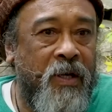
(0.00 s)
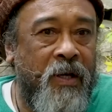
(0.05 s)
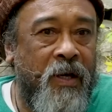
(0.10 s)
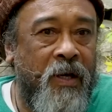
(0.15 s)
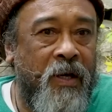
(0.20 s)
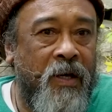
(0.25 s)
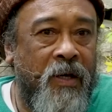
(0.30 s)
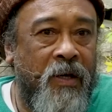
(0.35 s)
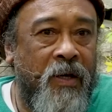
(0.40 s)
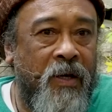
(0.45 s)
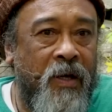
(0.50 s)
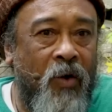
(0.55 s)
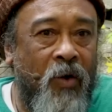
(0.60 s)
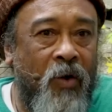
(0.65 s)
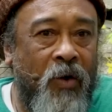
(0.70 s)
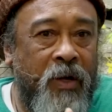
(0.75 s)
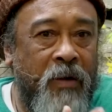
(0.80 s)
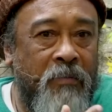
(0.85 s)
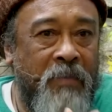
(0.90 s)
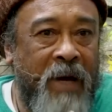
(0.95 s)
uh,
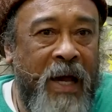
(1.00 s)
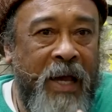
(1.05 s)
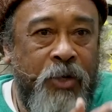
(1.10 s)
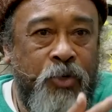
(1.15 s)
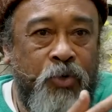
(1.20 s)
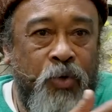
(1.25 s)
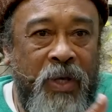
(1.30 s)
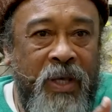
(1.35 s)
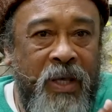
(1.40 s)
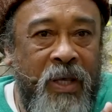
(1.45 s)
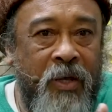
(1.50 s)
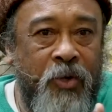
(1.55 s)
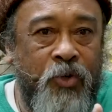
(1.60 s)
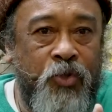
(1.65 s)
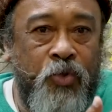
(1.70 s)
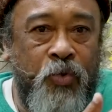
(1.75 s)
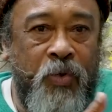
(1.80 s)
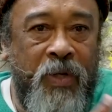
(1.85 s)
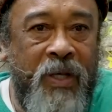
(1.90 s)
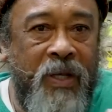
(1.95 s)
or the mind to hear
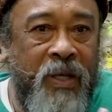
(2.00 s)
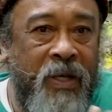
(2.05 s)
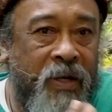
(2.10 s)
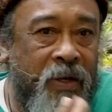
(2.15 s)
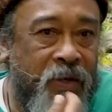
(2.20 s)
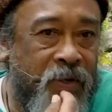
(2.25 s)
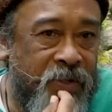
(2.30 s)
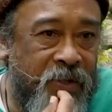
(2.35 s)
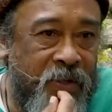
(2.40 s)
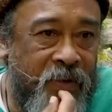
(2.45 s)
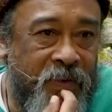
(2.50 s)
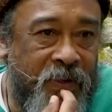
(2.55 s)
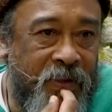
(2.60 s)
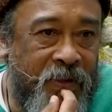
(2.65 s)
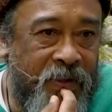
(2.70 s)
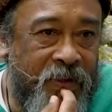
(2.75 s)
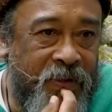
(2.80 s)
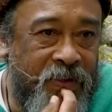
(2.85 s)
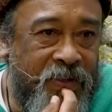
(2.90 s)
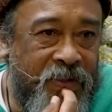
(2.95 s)
through the ears, even,
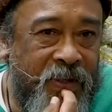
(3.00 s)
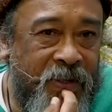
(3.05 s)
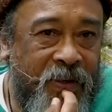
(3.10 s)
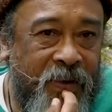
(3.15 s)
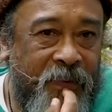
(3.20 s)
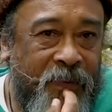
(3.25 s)
you see?